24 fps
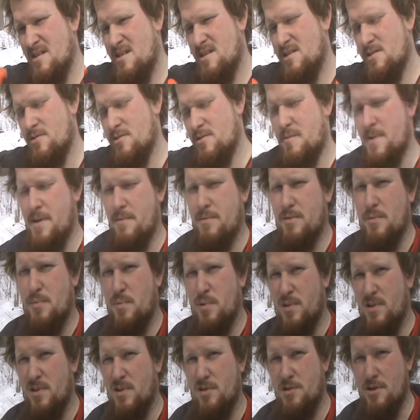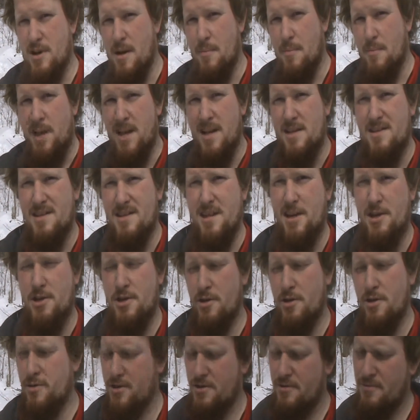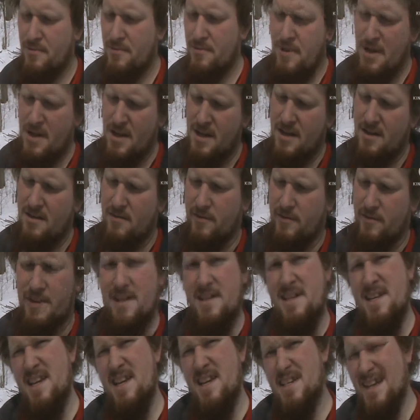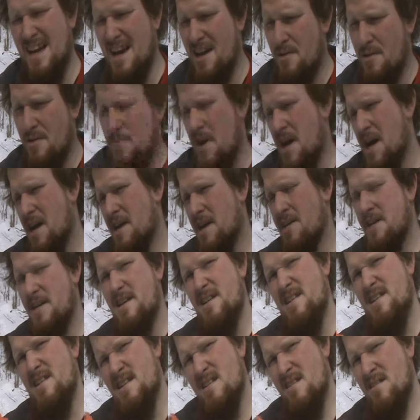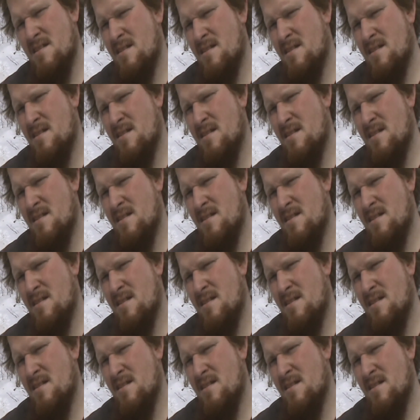So I'd be able to put the drop lines that I showed you with the T's on them on here,